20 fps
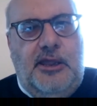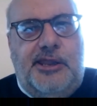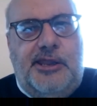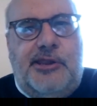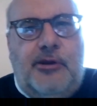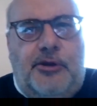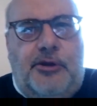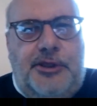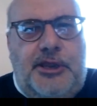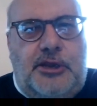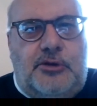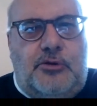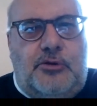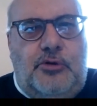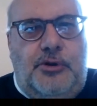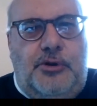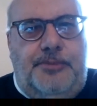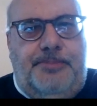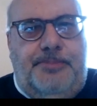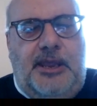So it
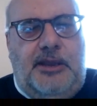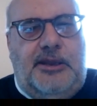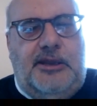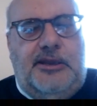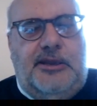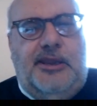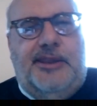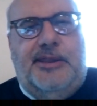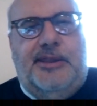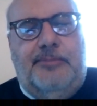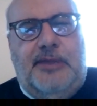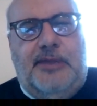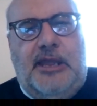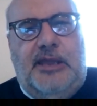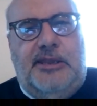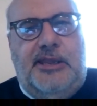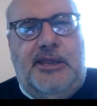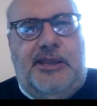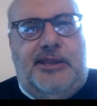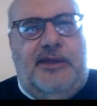could be that in some
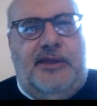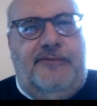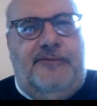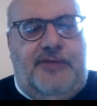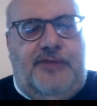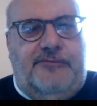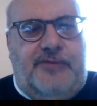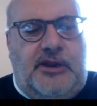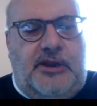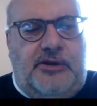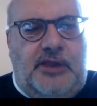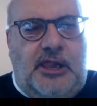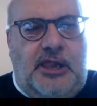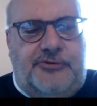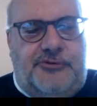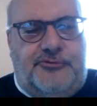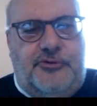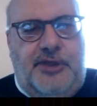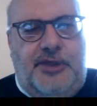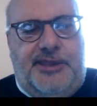cases I feel very
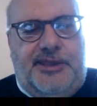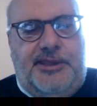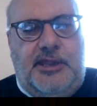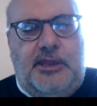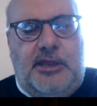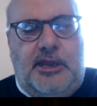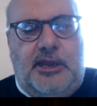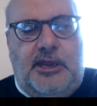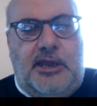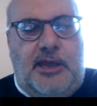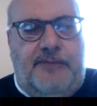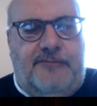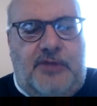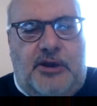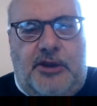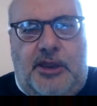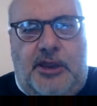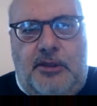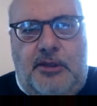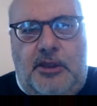altruistic and I'm
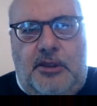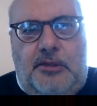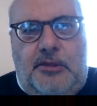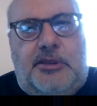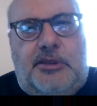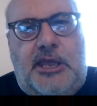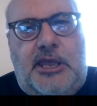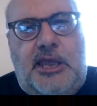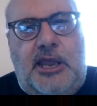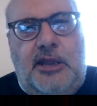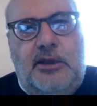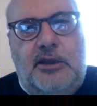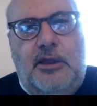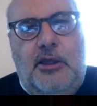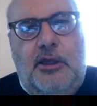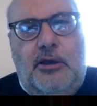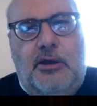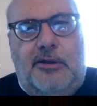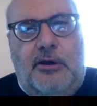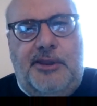very keen
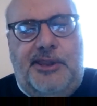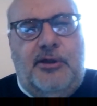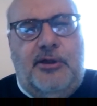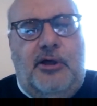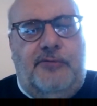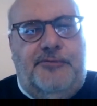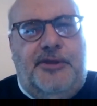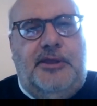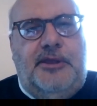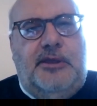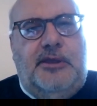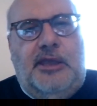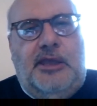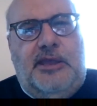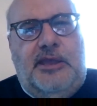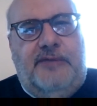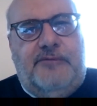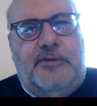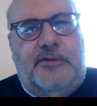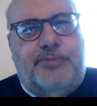on solving a
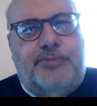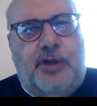given